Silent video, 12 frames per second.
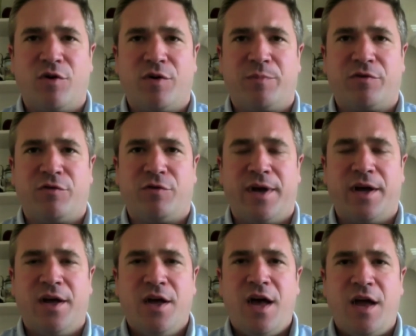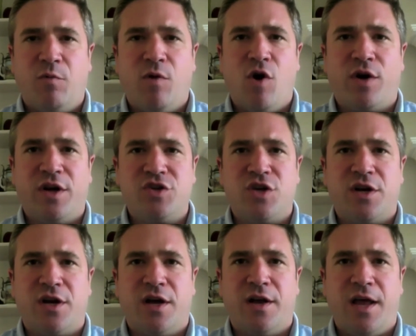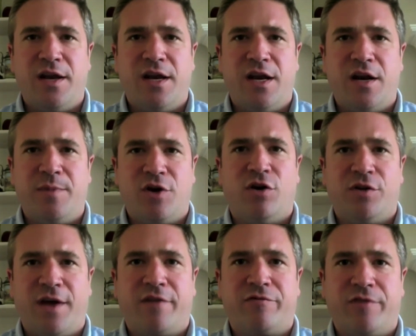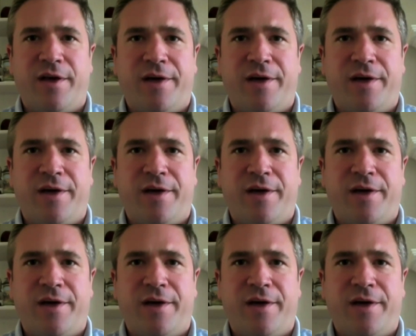they're pursuing a woke agenda, and, and needed to be called out for